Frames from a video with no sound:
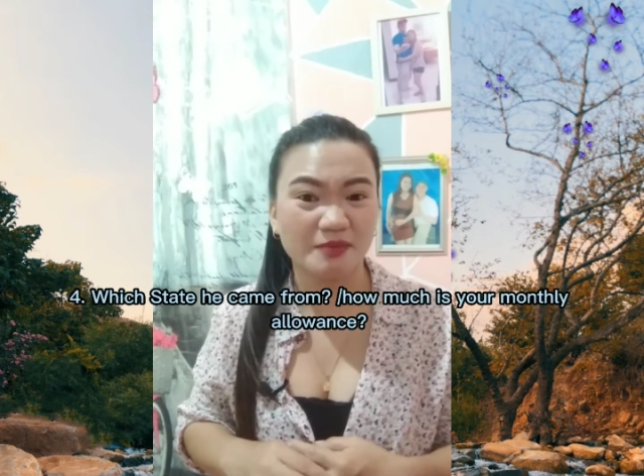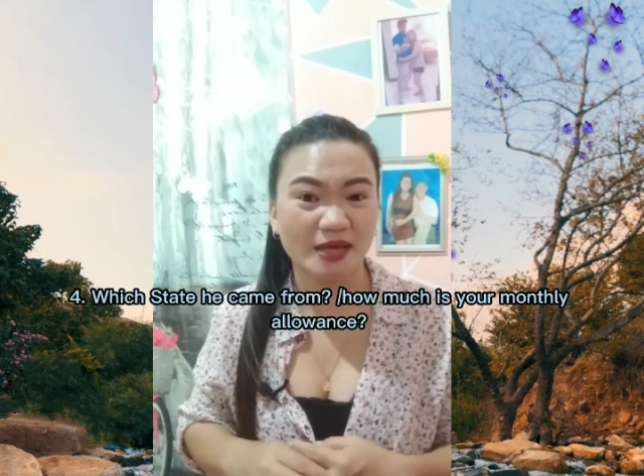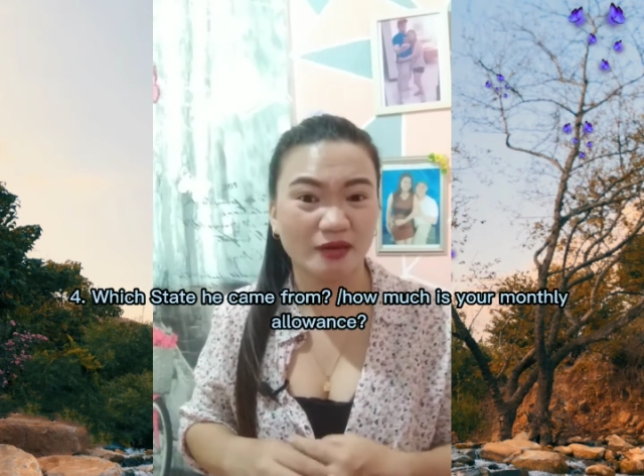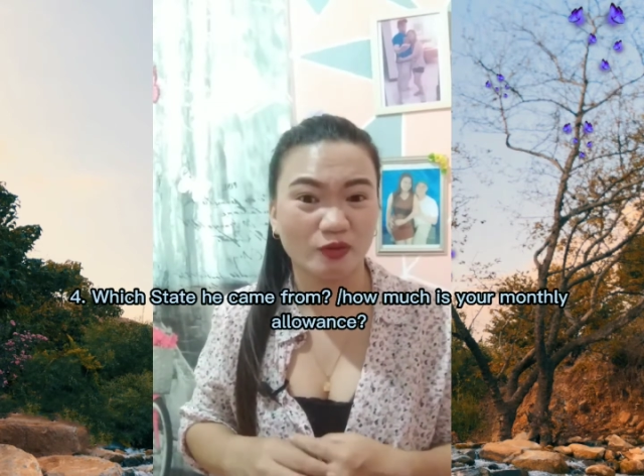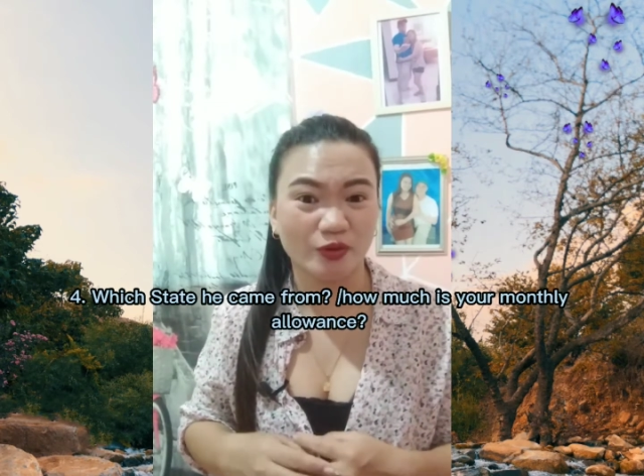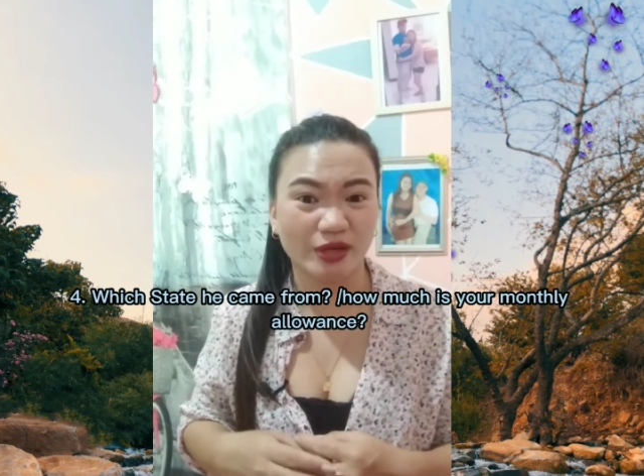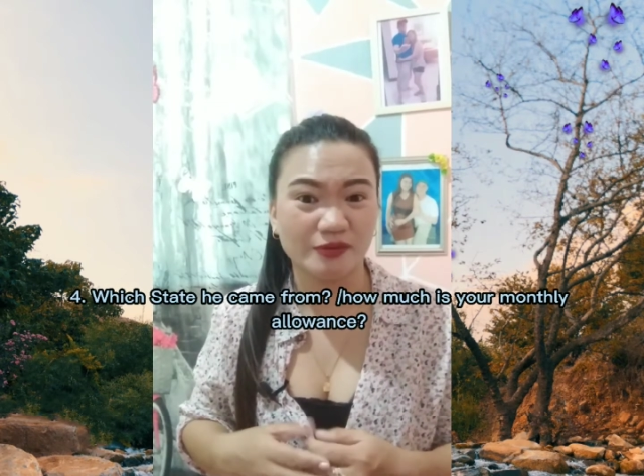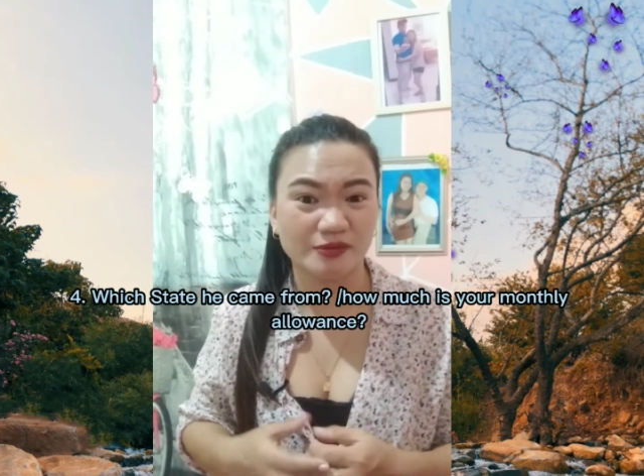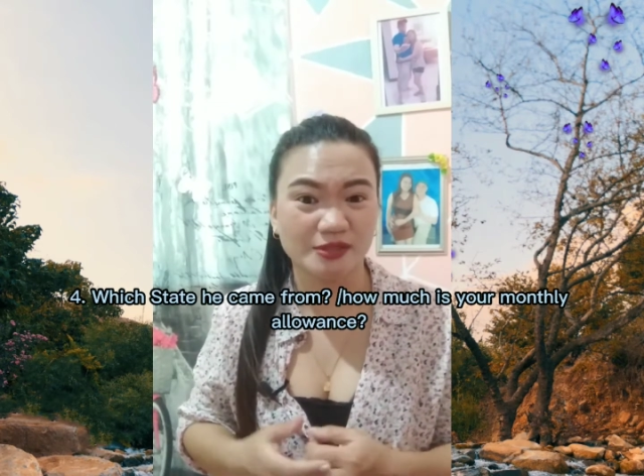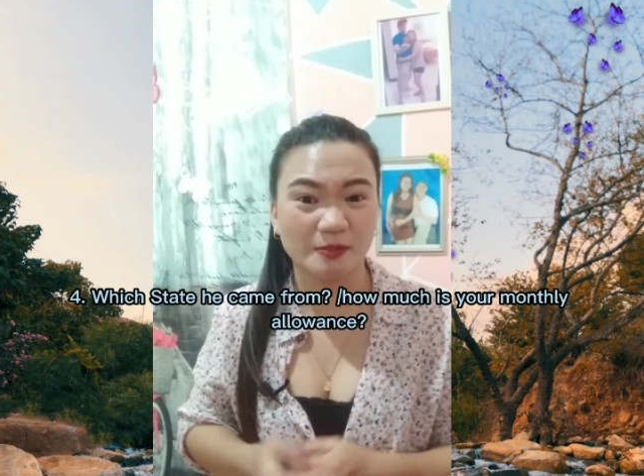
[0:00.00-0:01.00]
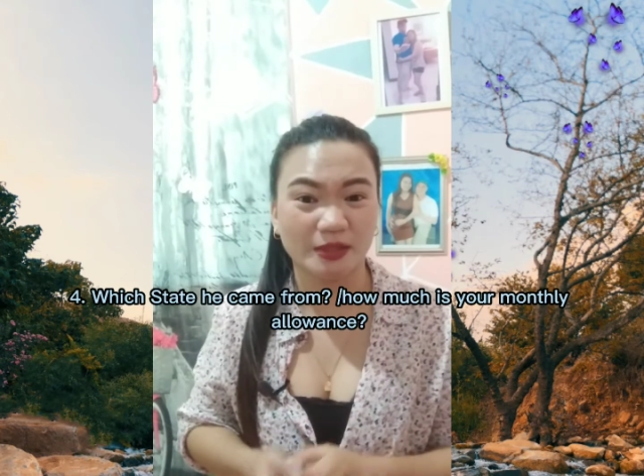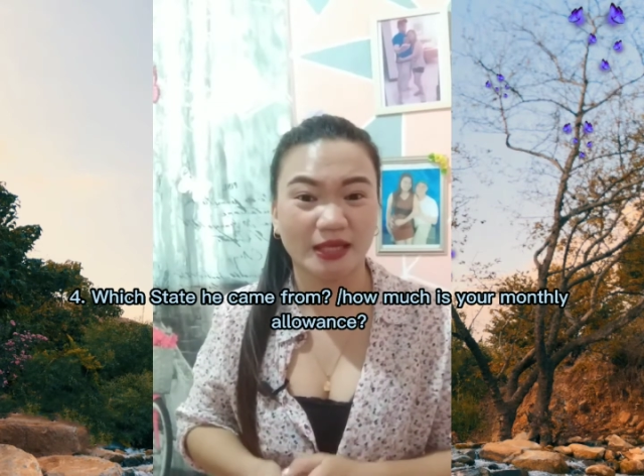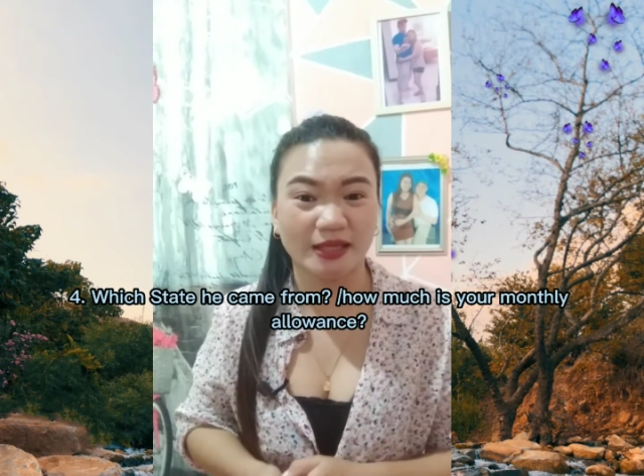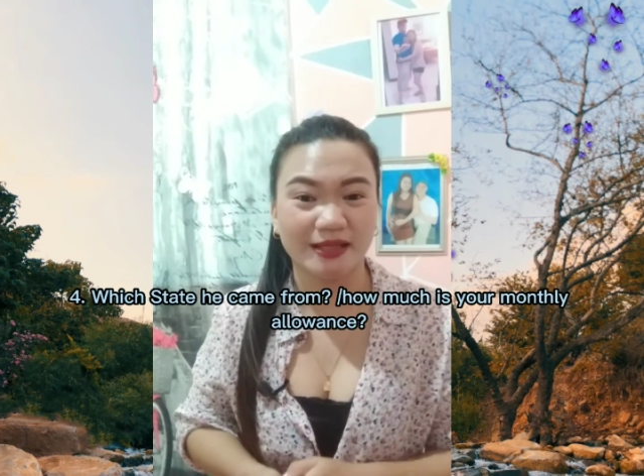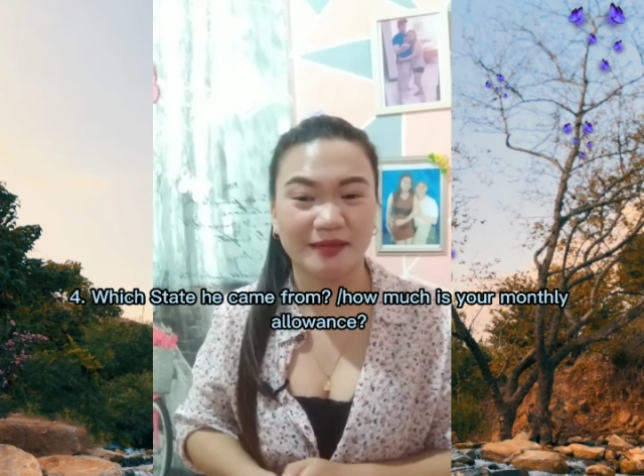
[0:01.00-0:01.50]
annoyed or
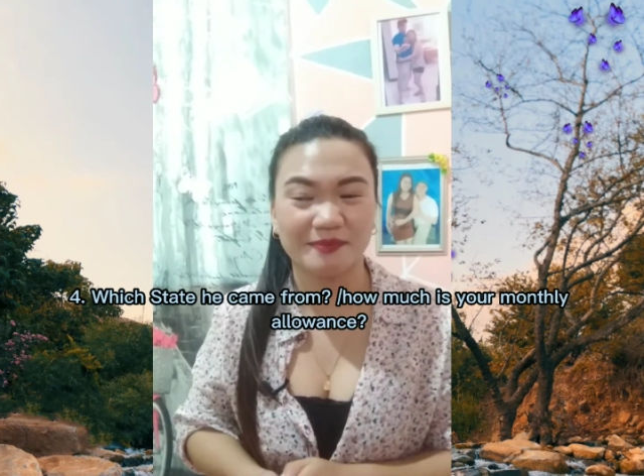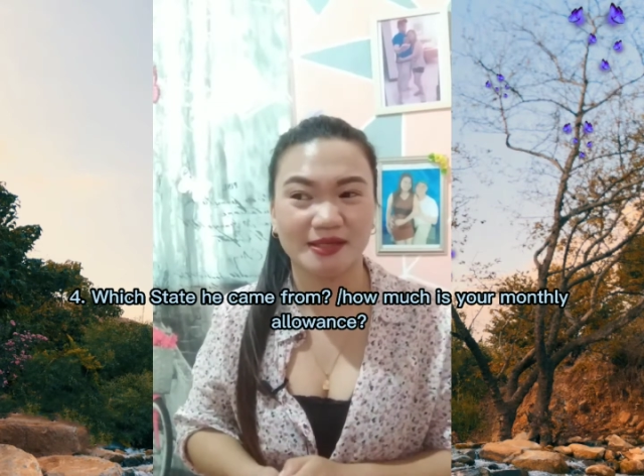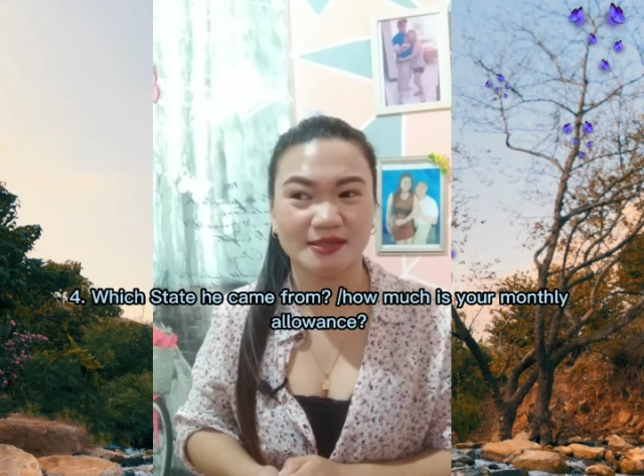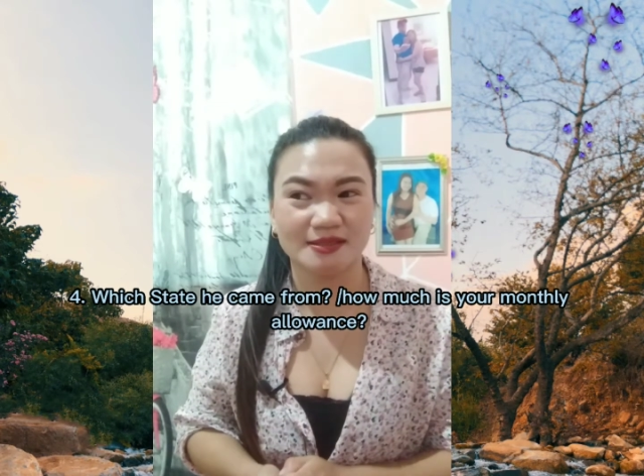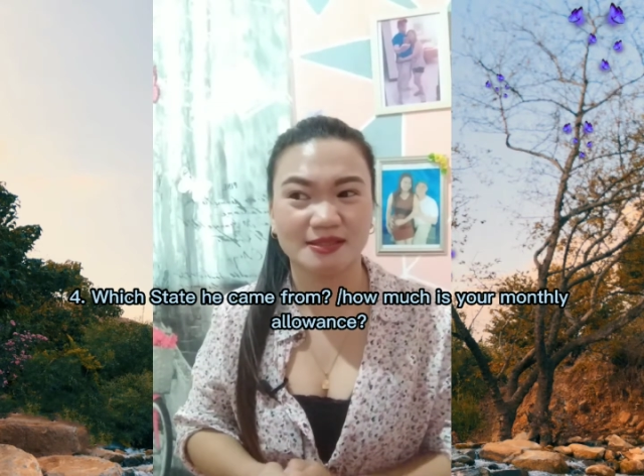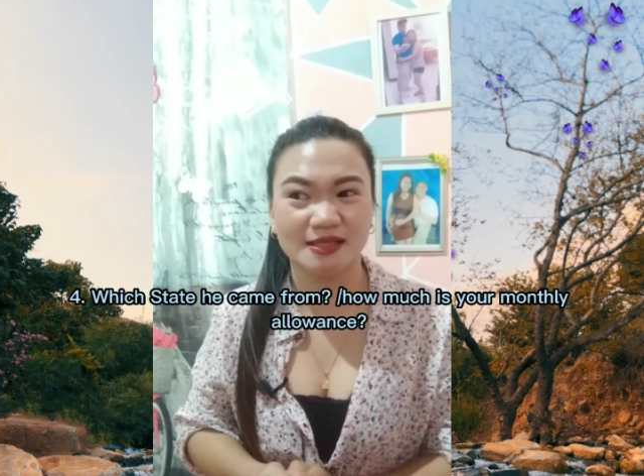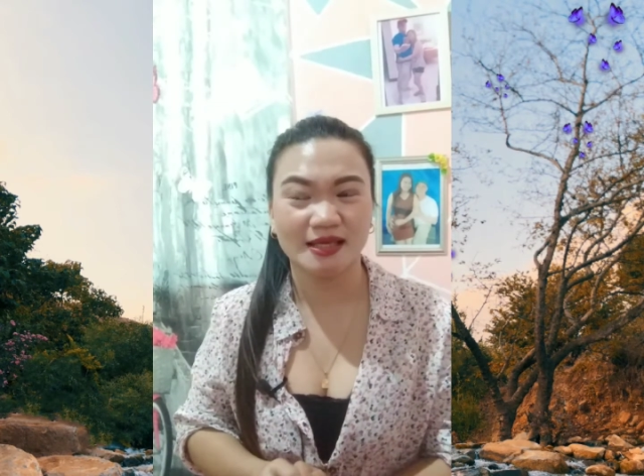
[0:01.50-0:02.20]
something like that, because